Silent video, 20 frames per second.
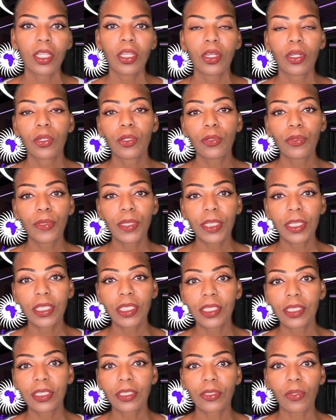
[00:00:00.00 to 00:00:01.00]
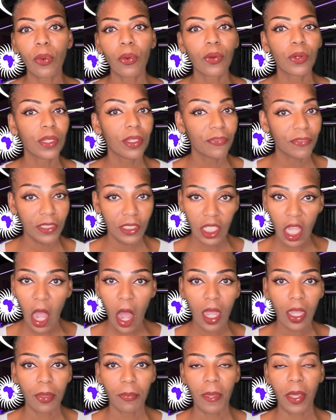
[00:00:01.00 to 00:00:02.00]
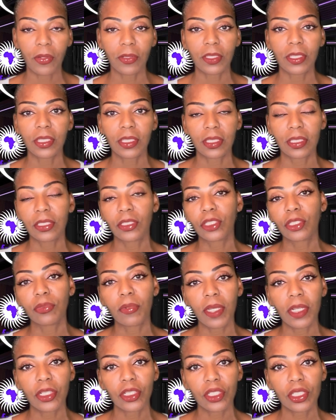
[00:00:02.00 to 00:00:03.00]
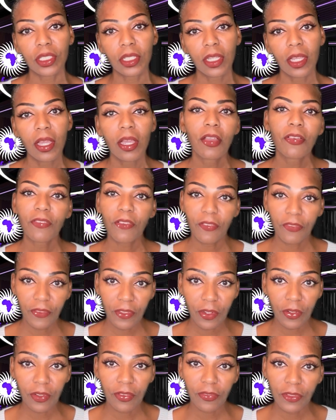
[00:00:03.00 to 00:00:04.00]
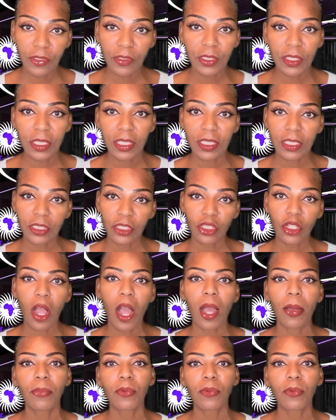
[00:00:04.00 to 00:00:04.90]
who he is or even talk about this situation for fear of losing his job,